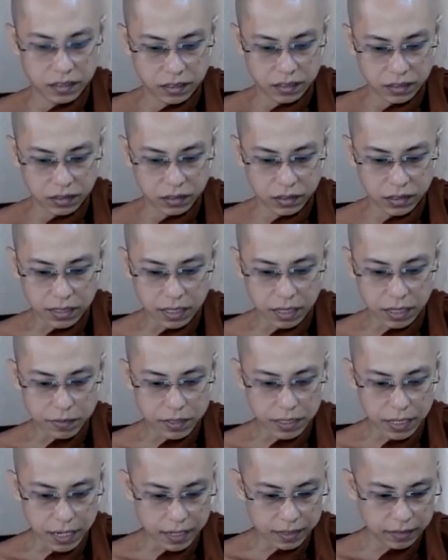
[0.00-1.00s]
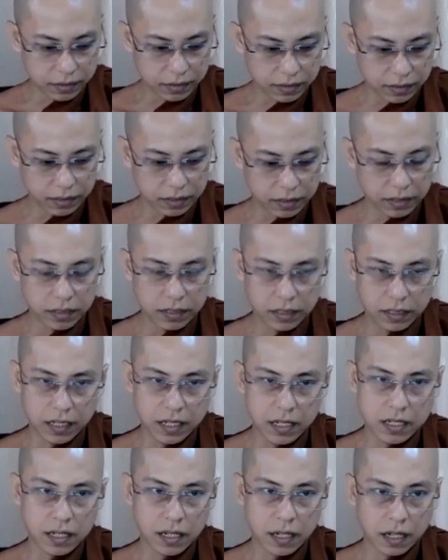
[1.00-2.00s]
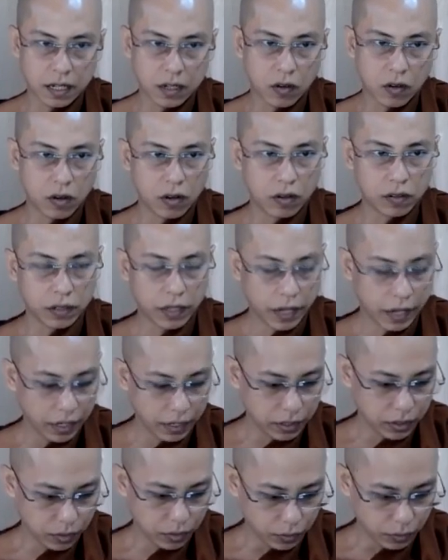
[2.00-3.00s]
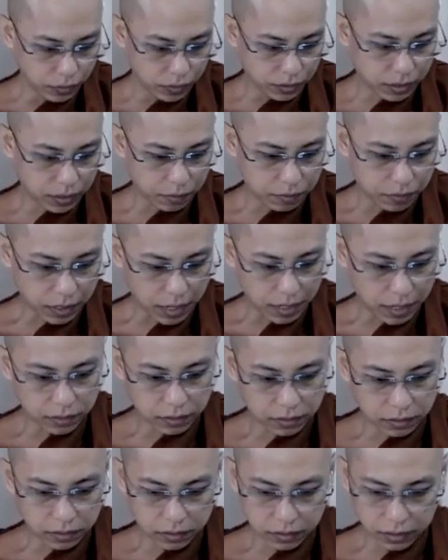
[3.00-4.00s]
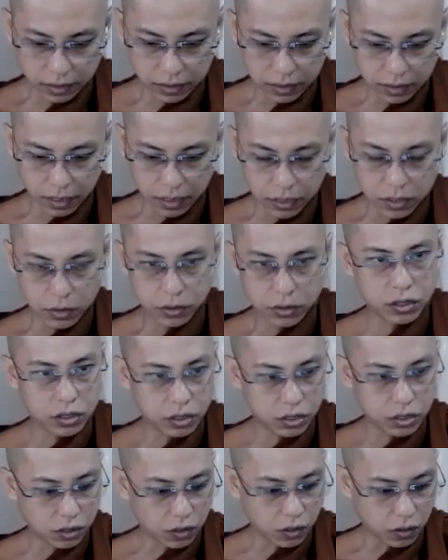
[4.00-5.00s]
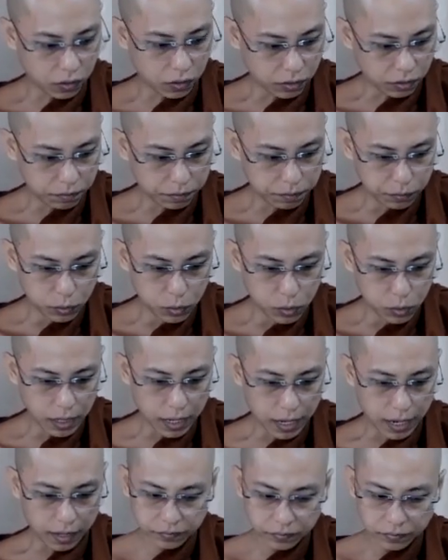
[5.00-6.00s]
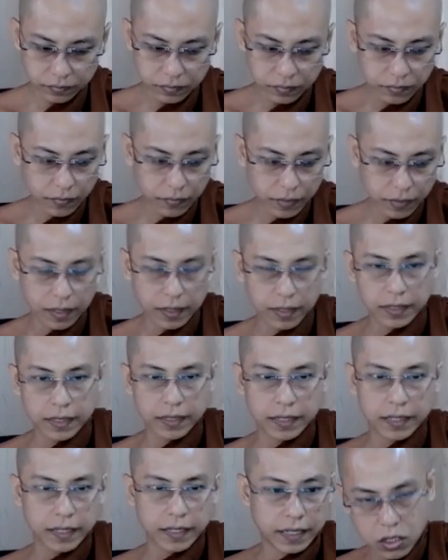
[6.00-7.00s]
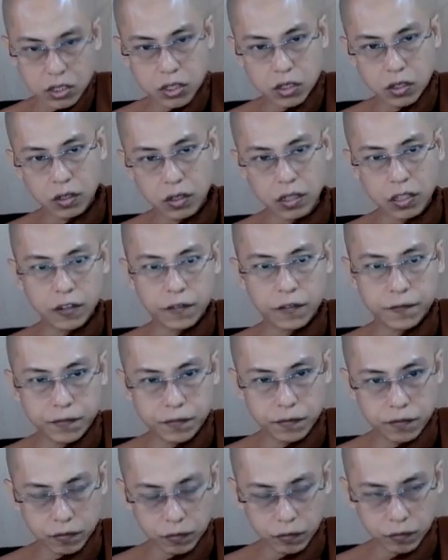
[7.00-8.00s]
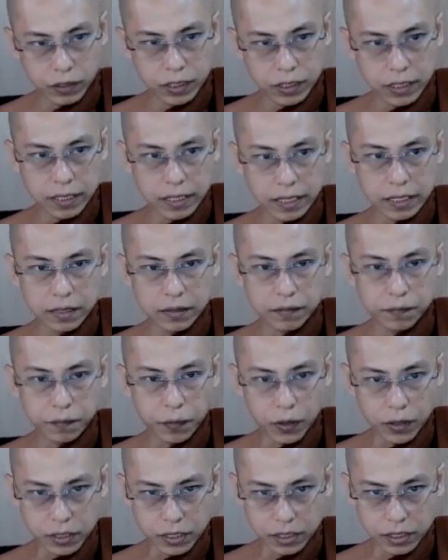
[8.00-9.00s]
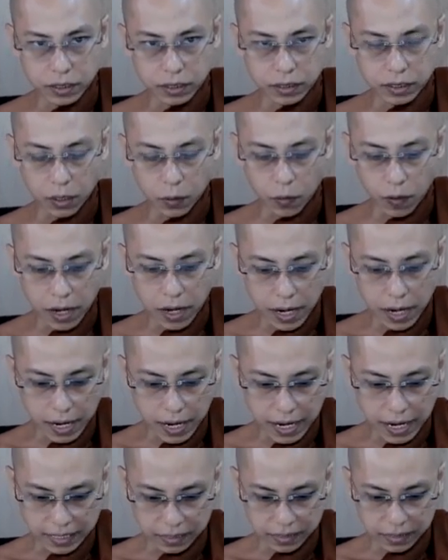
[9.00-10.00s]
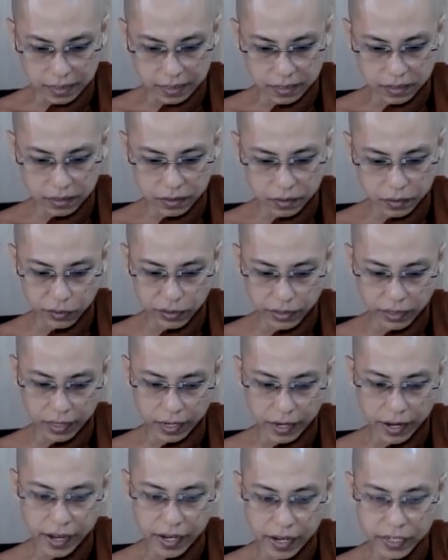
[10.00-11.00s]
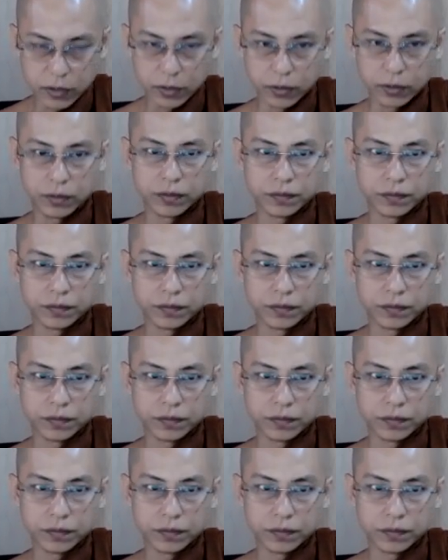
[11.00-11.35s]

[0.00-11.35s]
So sometimes these are called Hedu, sometimes these are called Mula. So if we put the word art with a Hedu,